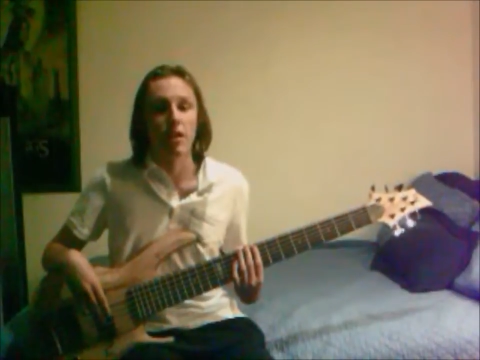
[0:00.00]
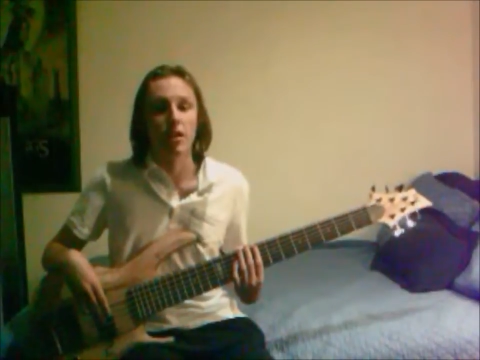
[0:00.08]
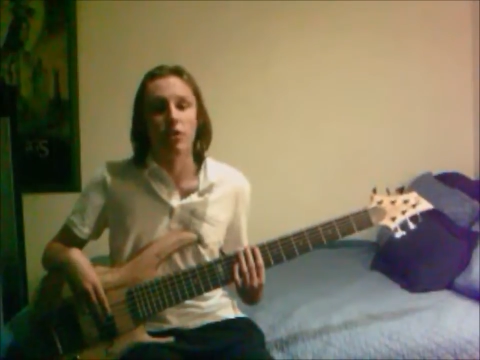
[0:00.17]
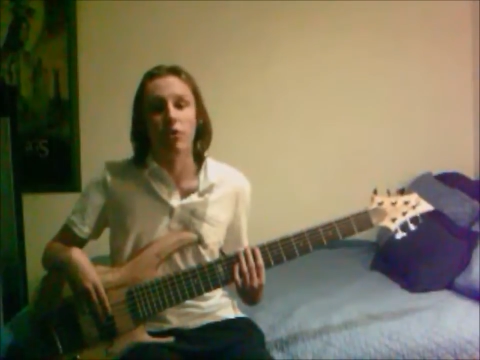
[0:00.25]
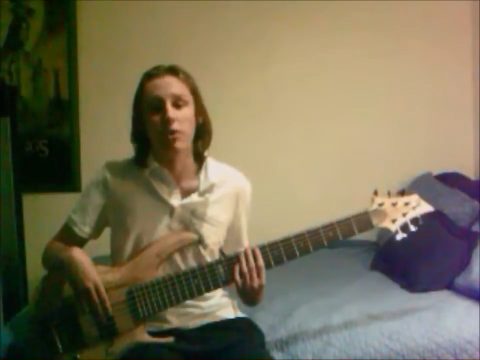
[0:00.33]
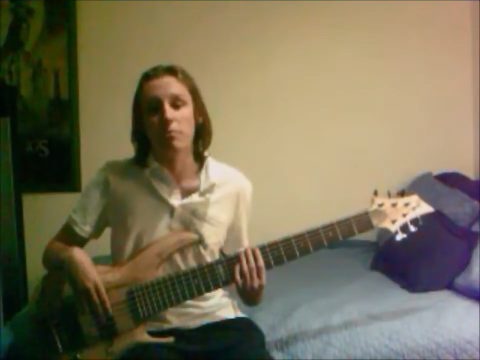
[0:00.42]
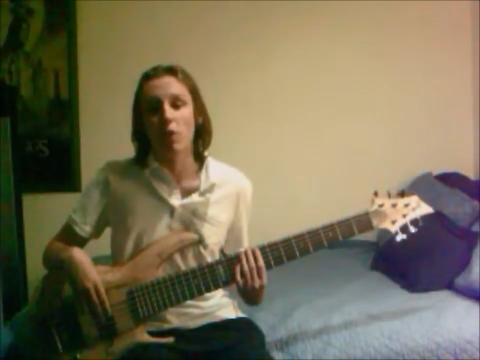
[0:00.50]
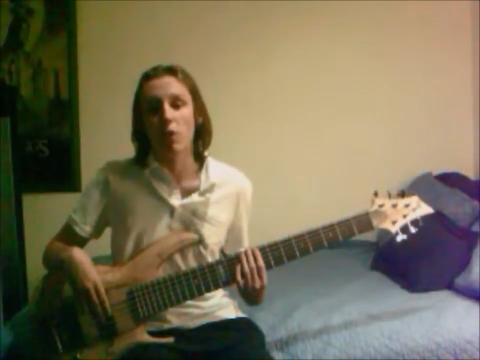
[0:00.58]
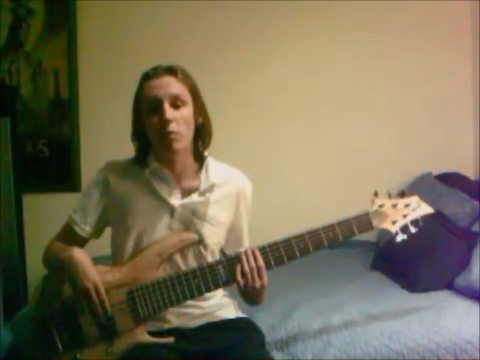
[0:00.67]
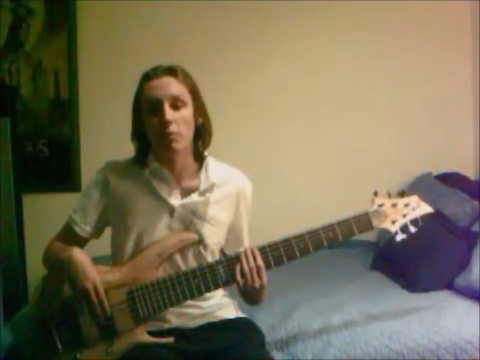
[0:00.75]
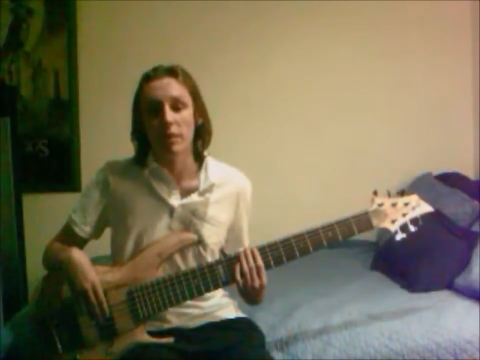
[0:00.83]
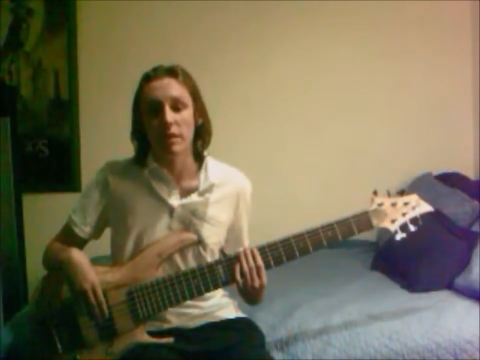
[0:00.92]
The only
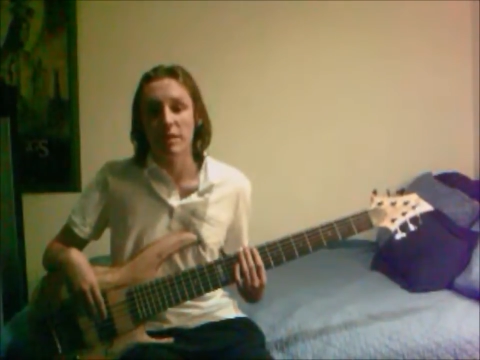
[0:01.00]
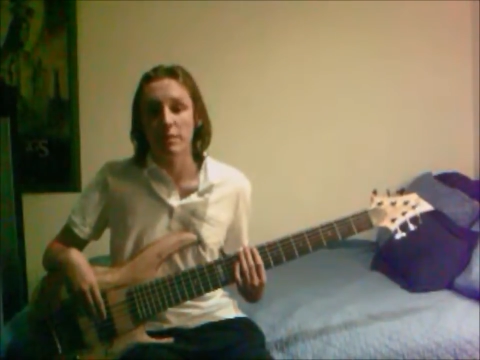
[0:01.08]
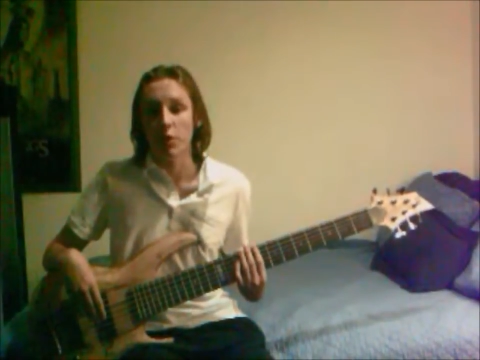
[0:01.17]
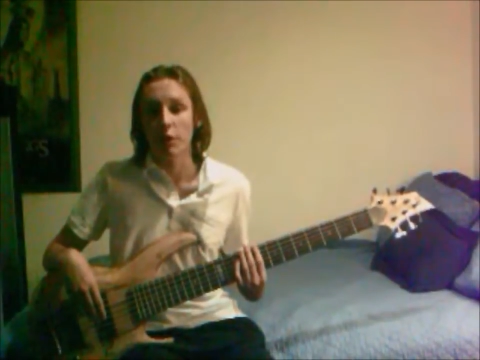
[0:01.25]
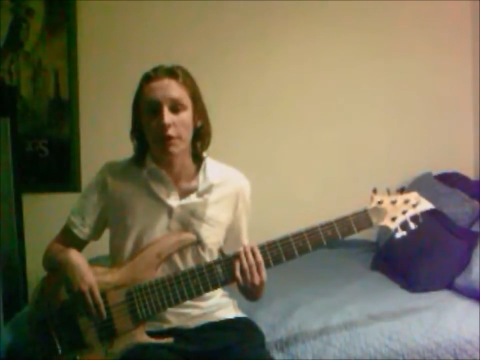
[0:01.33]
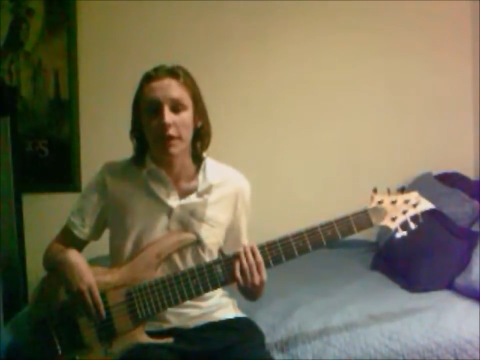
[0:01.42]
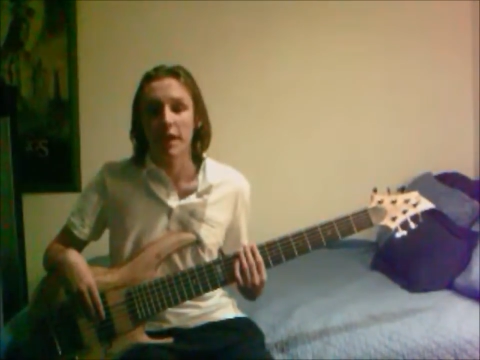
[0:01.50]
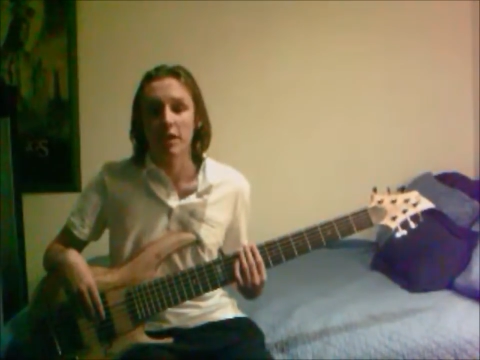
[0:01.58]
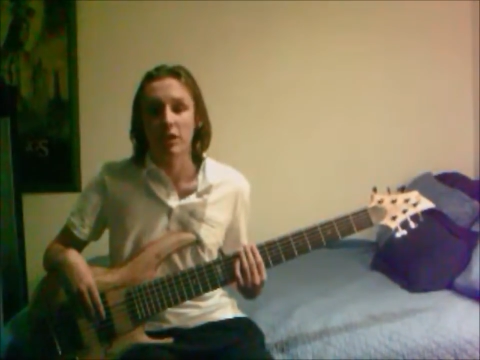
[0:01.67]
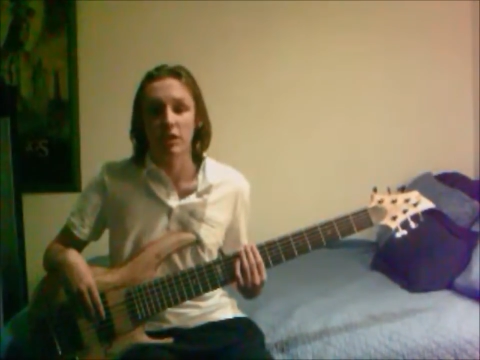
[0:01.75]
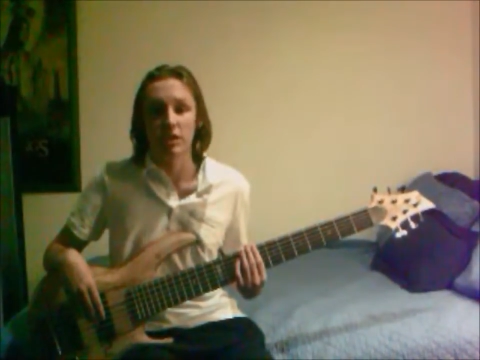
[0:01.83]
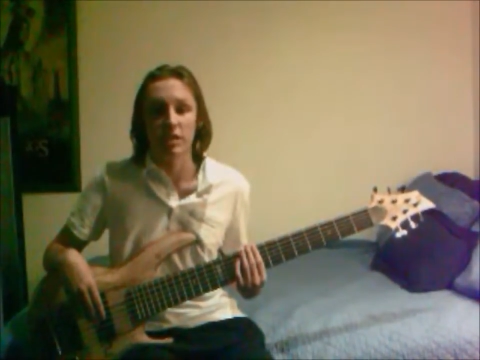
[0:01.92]
problem with these
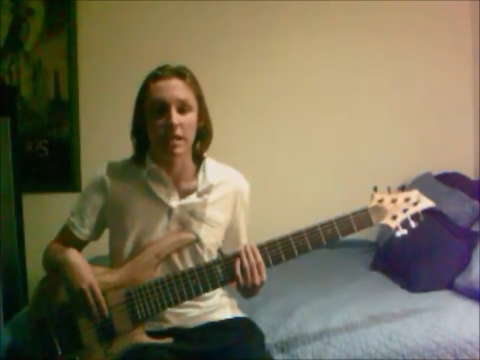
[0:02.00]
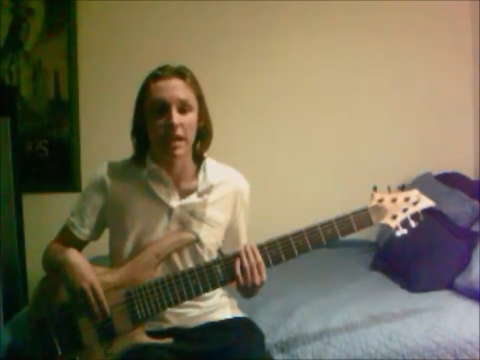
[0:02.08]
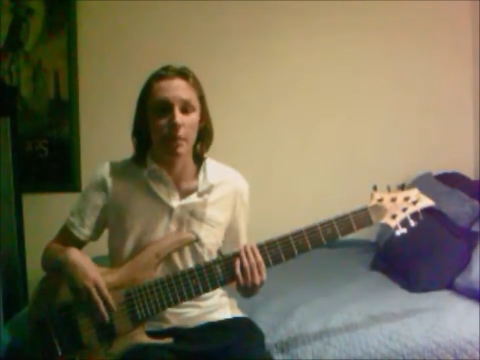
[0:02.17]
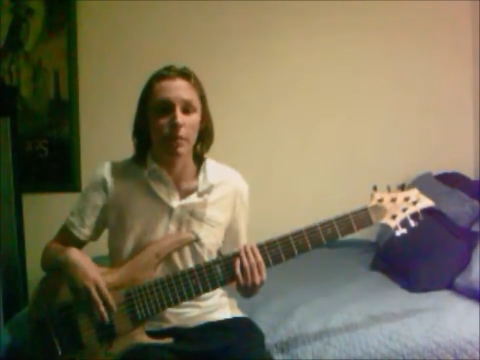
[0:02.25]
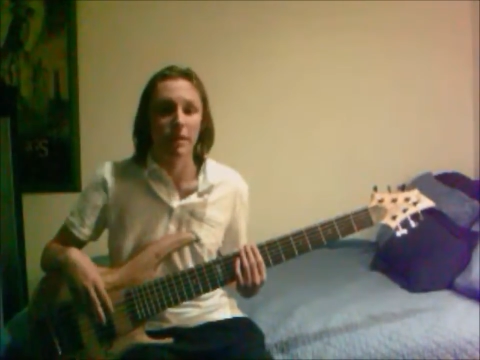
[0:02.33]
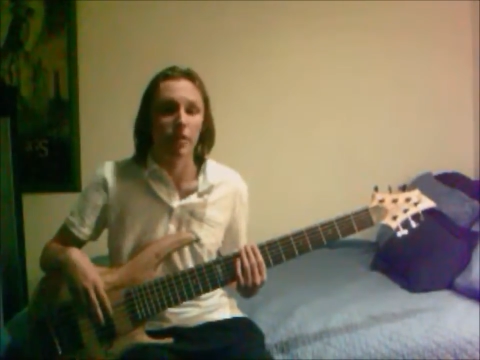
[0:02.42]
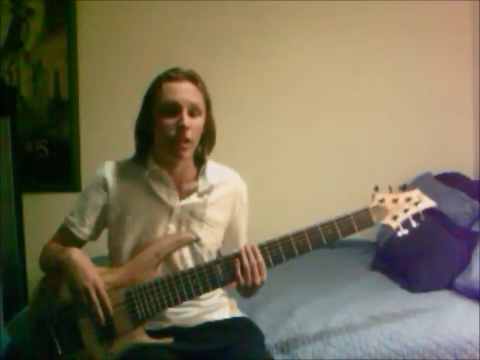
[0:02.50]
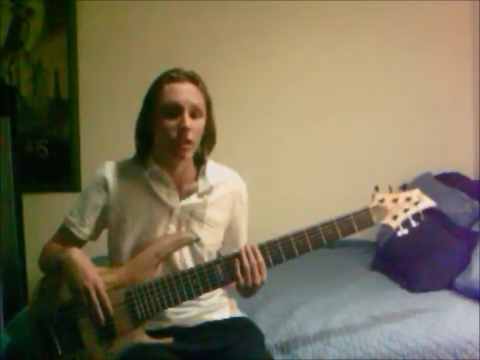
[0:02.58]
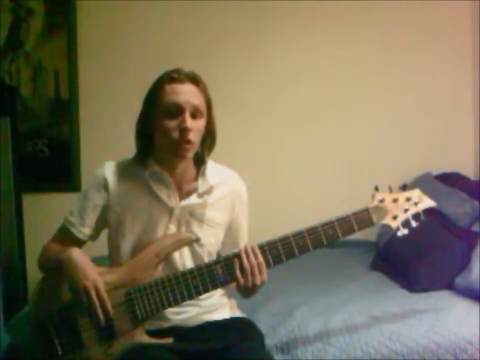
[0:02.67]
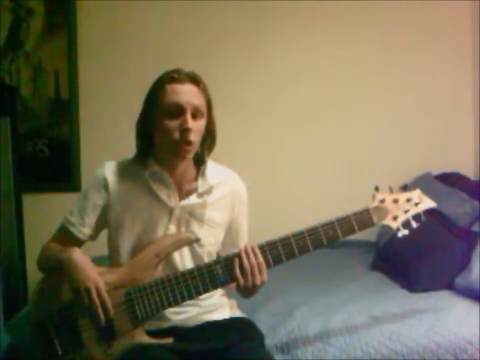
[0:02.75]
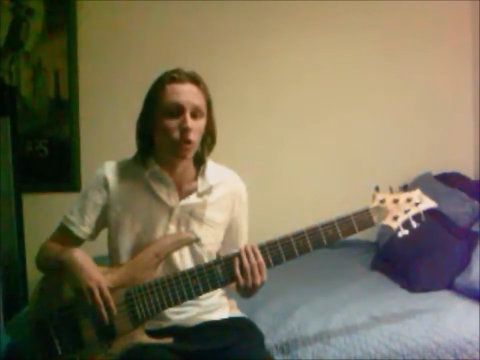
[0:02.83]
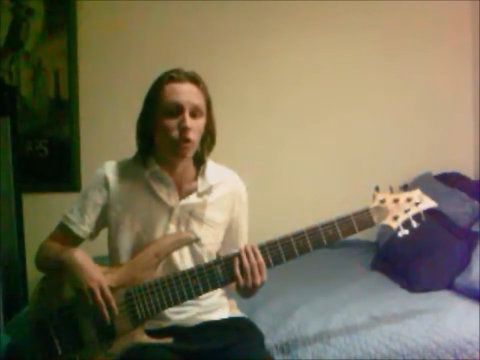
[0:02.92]
modifications is that without a
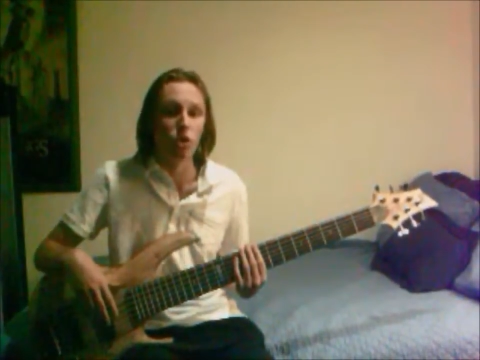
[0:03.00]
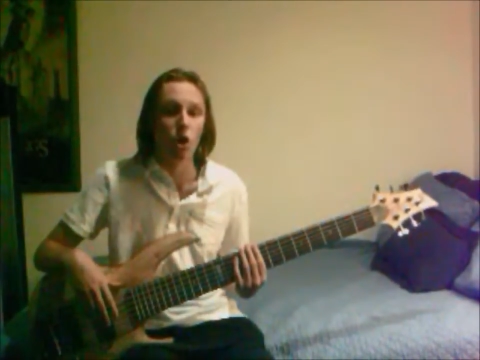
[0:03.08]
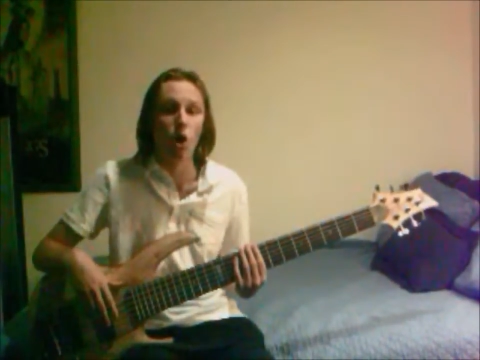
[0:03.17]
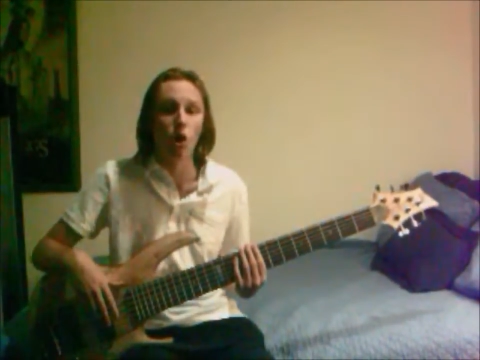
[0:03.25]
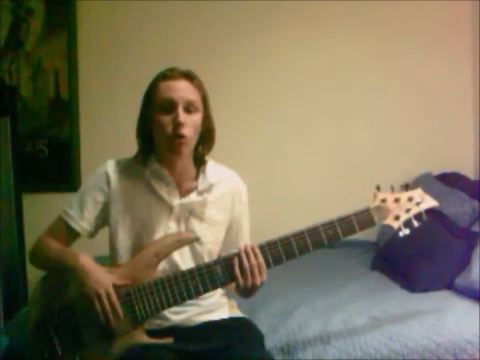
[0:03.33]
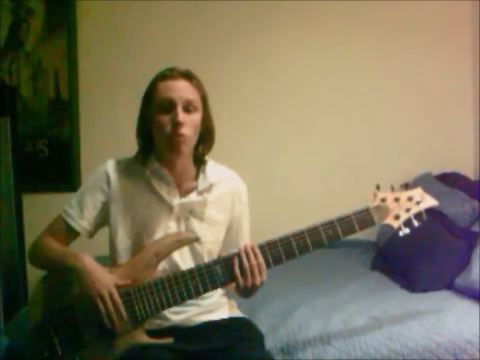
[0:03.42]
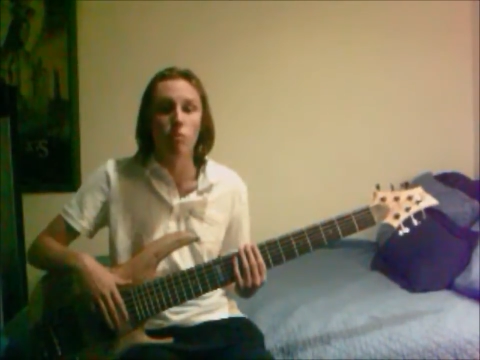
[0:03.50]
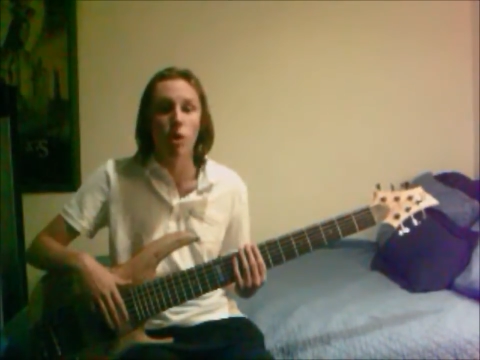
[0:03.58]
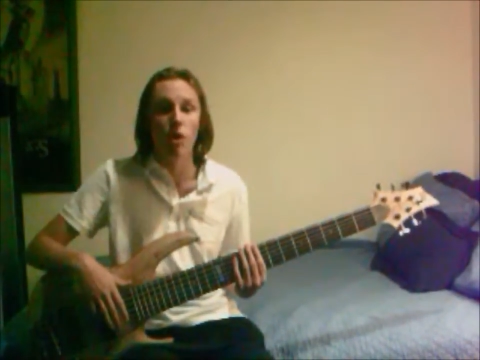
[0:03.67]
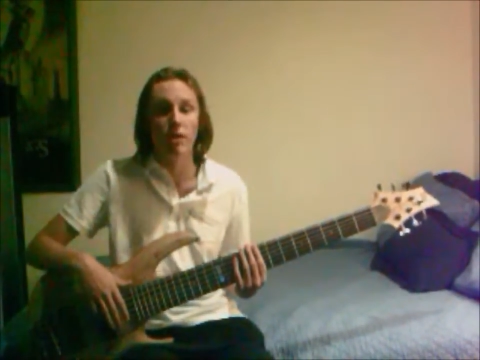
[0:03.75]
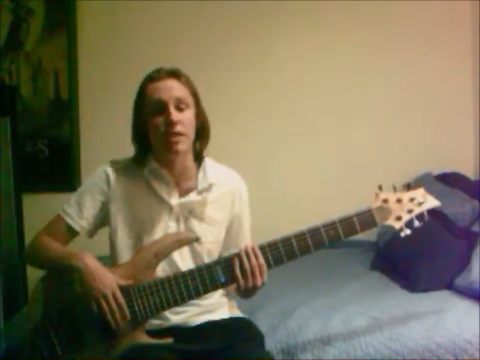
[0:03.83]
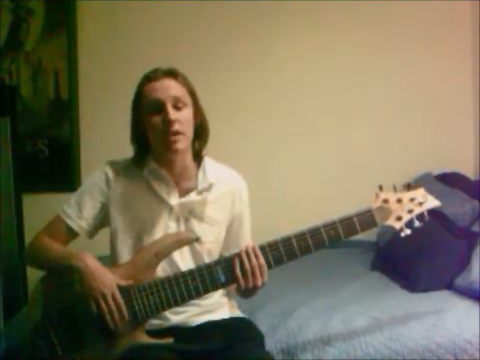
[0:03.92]
large hollow
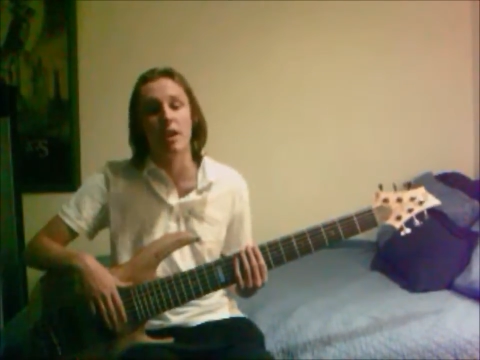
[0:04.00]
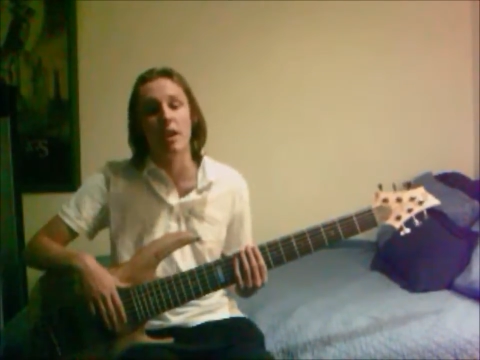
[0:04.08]
body,